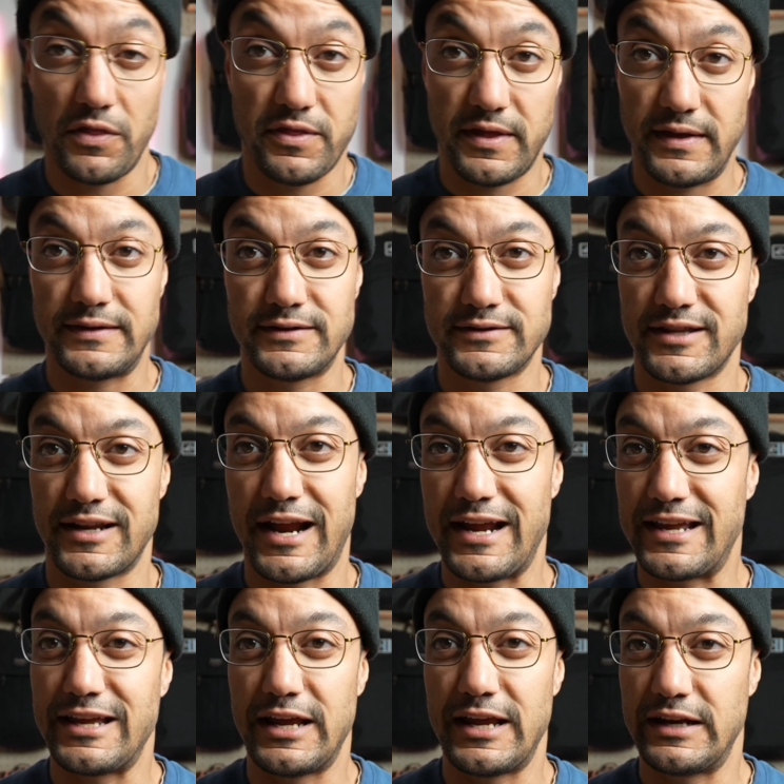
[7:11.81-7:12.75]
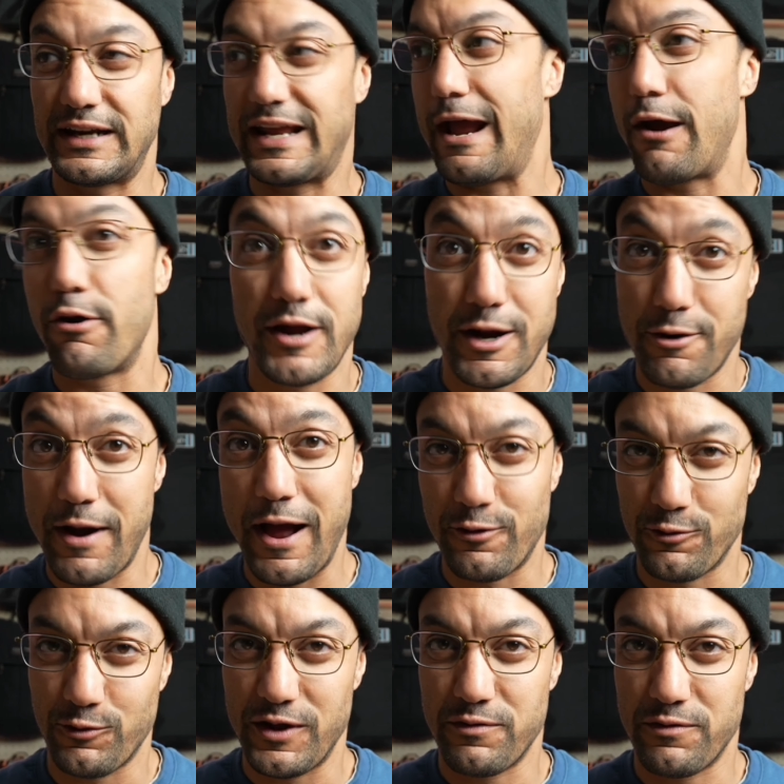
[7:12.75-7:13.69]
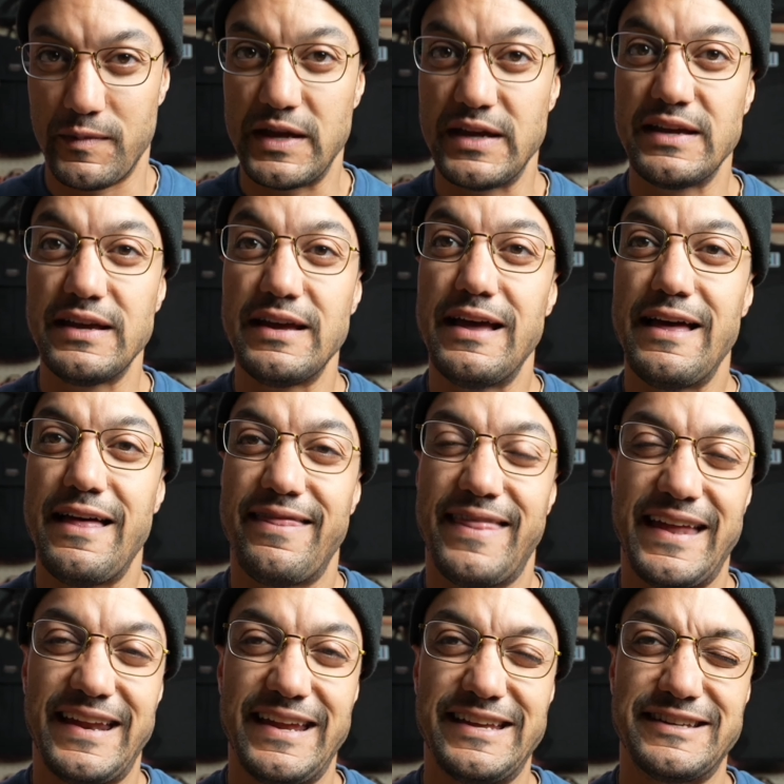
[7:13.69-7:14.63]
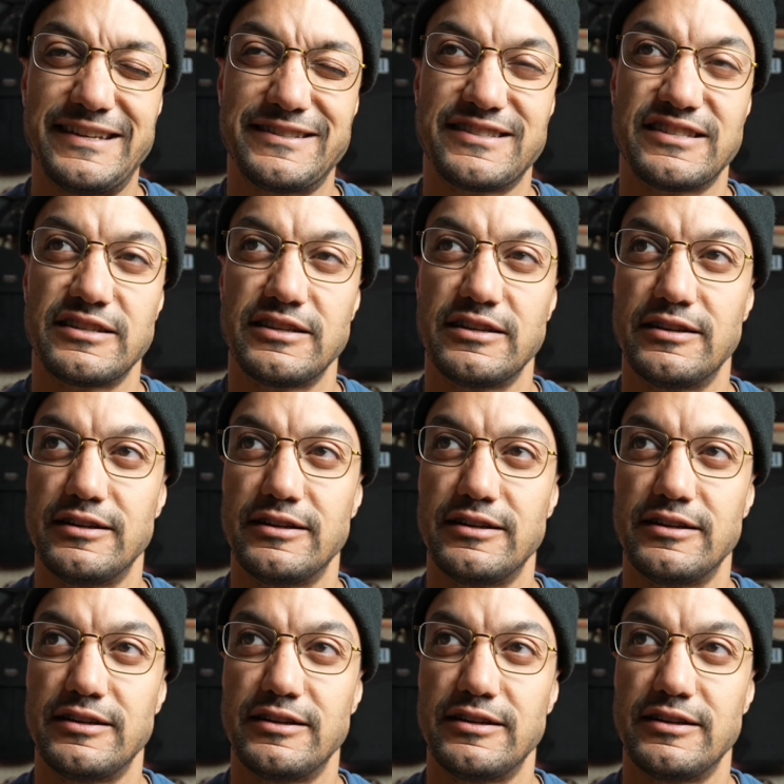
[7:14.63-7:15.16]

things that I can carry around with me that is